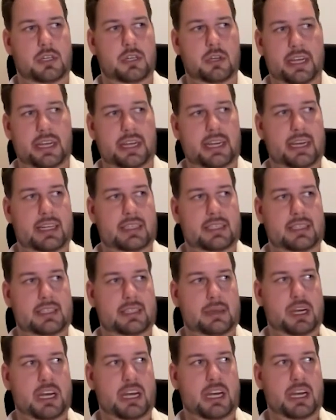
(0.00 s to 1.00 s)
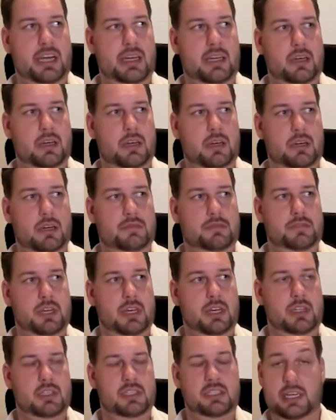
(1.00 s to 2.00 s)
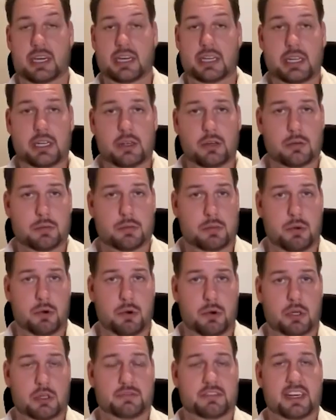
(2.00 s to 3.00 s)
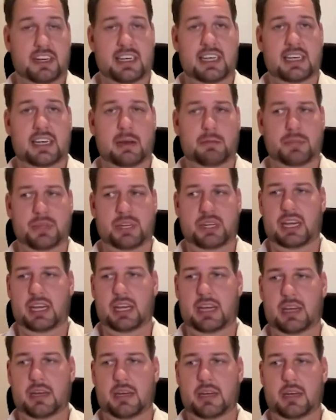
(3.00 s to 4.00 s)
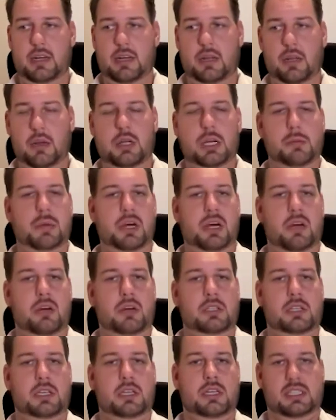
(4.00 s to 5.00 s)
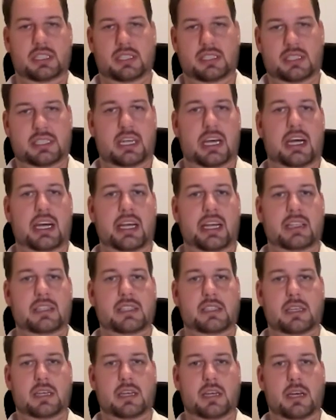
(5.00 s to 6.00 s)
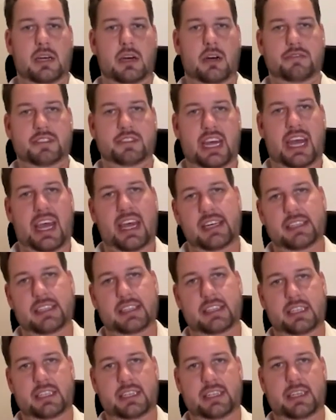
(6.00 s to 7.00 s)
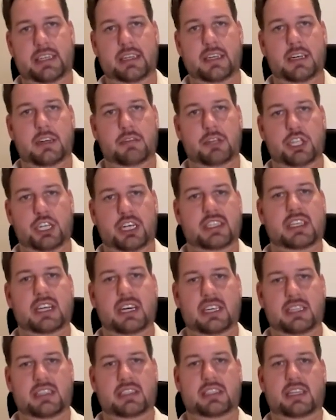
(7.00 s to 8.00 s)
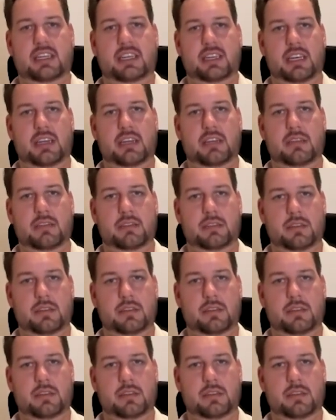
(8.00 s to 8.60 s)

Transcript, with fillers: looking at some kind of study or report of any company look about the size of the entity which has done the study.